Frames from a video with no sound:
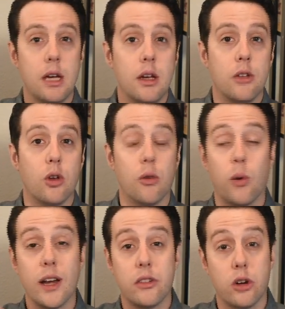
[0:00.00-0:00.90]
So if
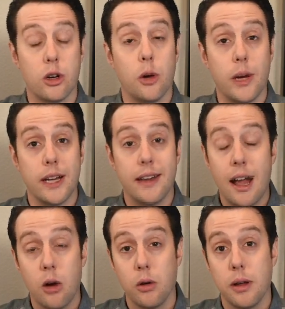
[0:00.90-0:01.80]
rates are going
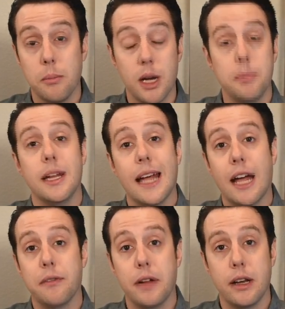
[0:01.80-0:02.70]
down, it might be
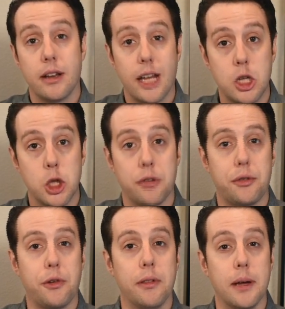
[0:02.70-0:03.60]
advantageous
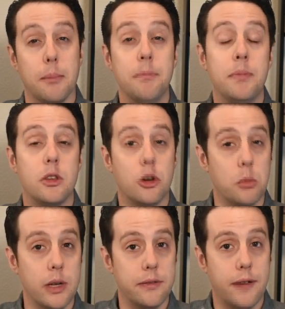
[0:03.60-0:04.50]
for them to
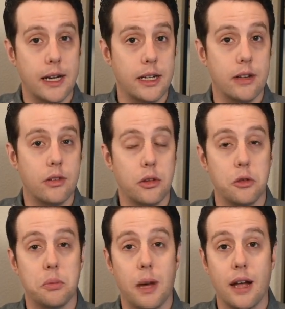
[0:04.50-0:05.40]
refinance
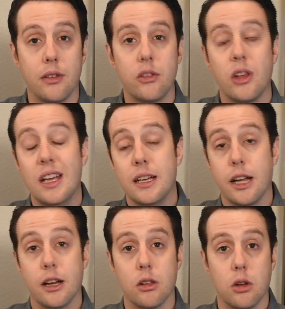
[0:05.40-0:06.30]
those bonds
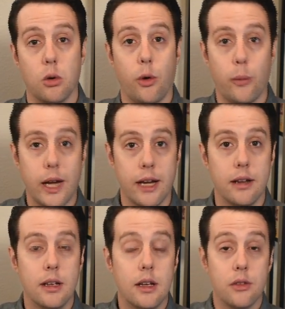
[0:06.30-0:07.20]
at a lower
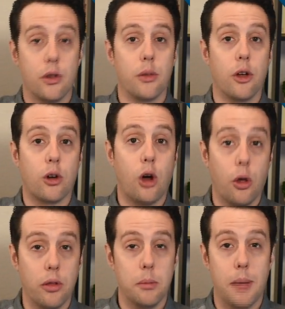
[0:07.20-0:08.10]
rate. So they'll
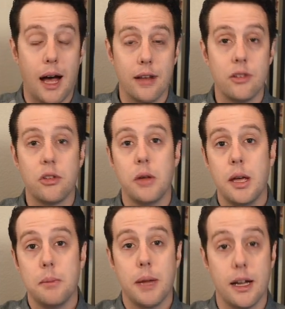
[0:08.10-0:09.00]
call the bonds,
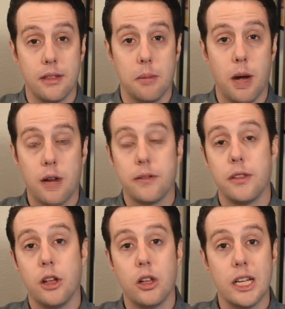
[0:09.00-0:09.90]
paying them off,
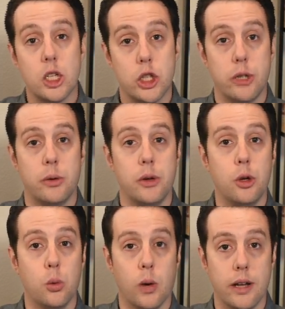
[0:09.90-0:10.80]
and they'll issue
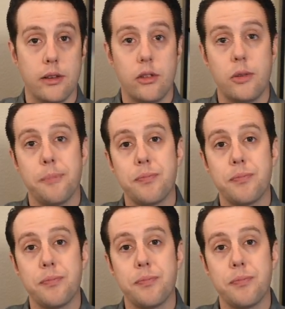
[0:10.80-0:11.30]
new ones.